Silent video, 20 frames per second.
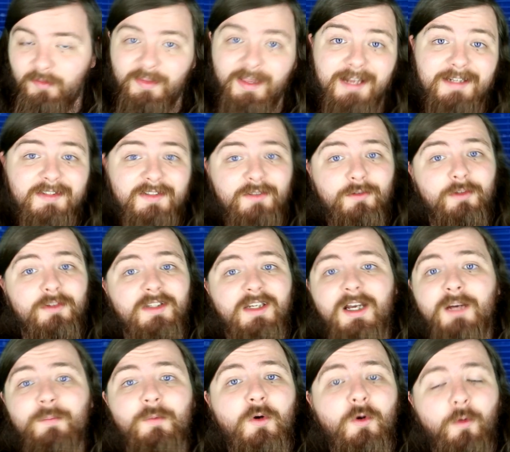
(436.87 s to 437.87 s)
that store's
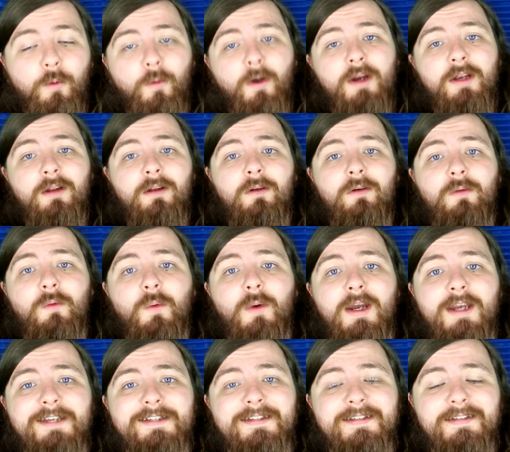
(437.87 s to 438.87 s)
come quite a long
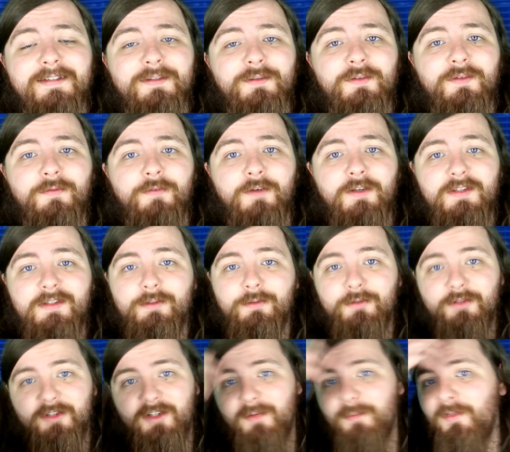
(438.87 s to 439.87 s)
way since it was first
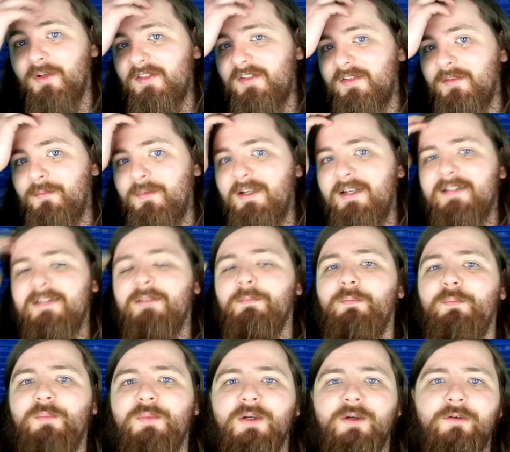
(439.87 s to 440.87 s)
launched. I must admit, it's a
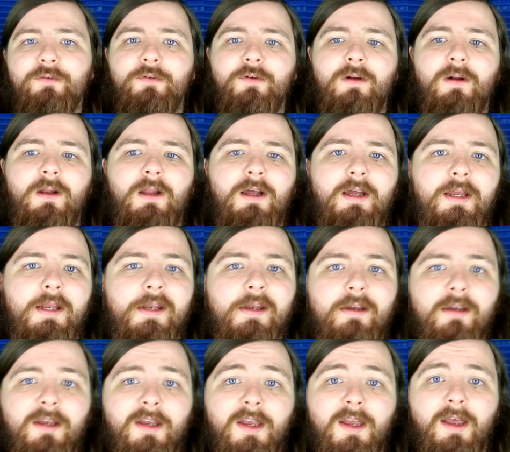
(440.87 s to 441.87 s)
beautiful client.
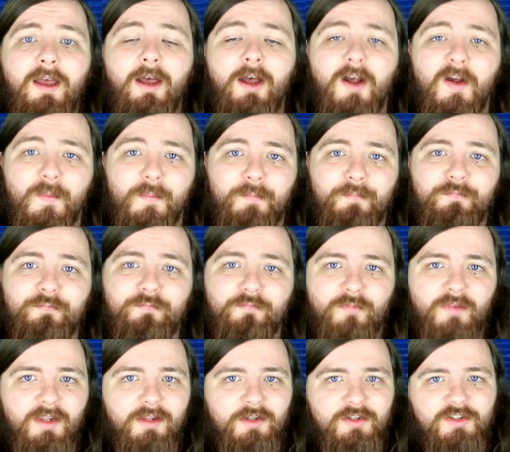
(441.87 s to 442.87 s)

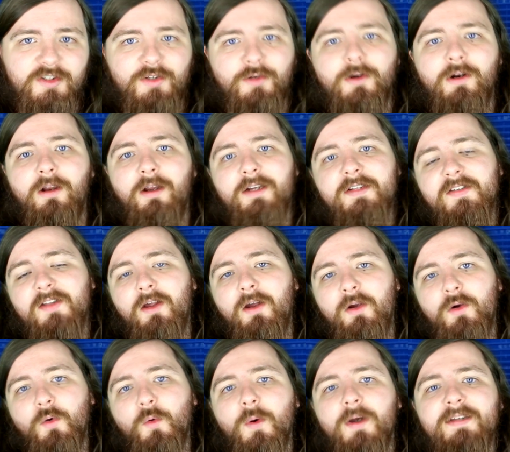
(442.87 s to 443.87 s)
The two clients
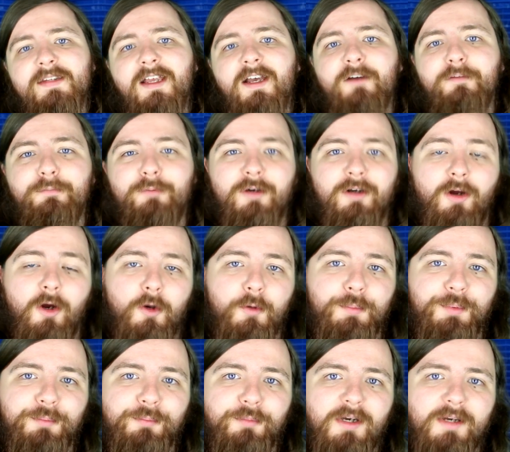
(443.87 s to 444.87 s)
I always have
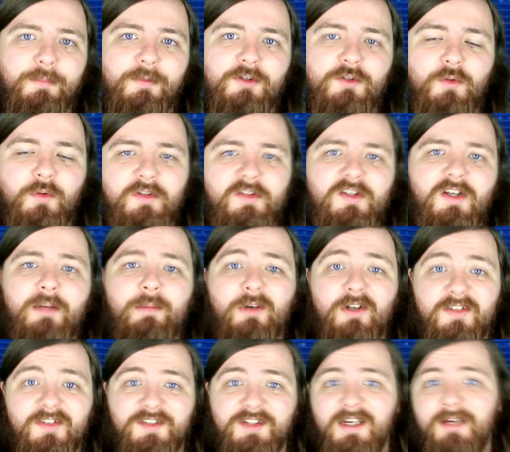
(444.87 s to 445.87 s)
open pretty much all the time
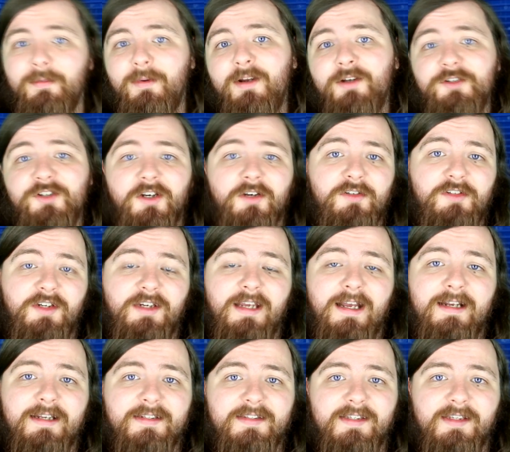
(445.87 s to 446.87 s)
are Steam and GOG
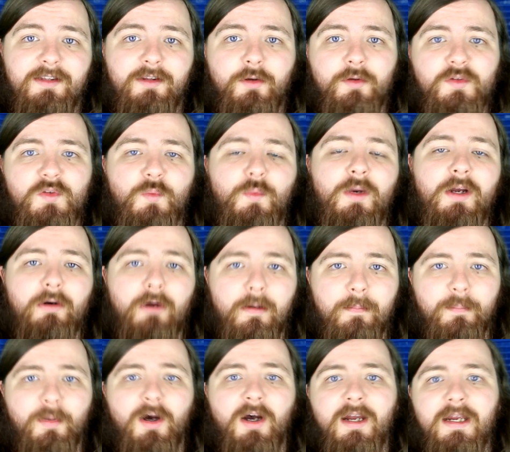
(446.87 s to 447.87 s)
Galaxy. Those are where I
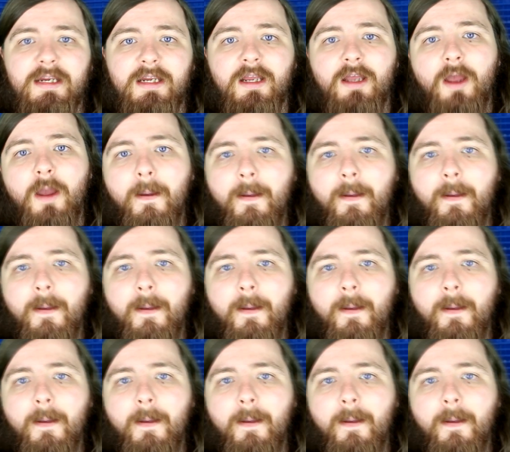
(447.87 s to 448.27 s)
buy